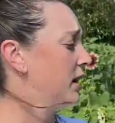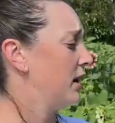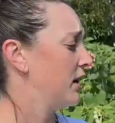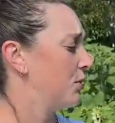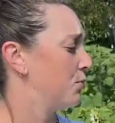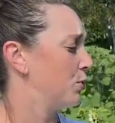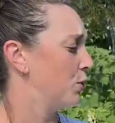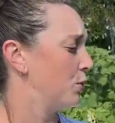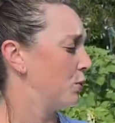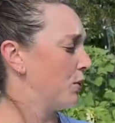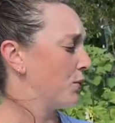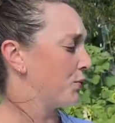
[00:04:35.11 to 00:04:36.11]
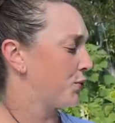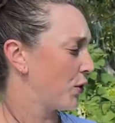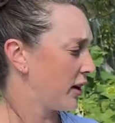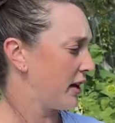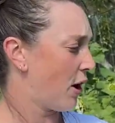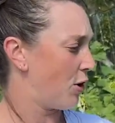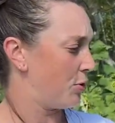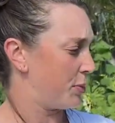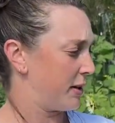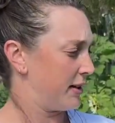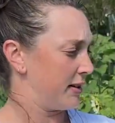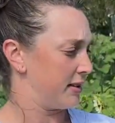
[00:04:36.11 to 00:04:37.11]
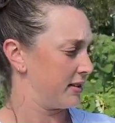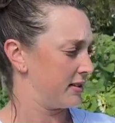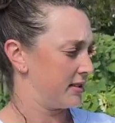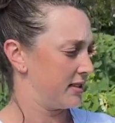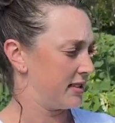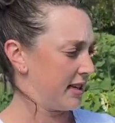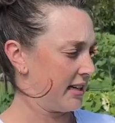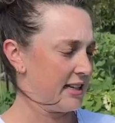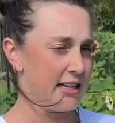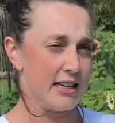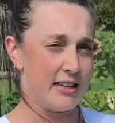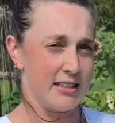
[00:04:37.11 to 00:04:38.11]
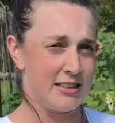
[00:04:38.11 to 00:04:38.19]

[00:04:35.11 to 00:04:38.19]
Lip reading: it will fully open to here.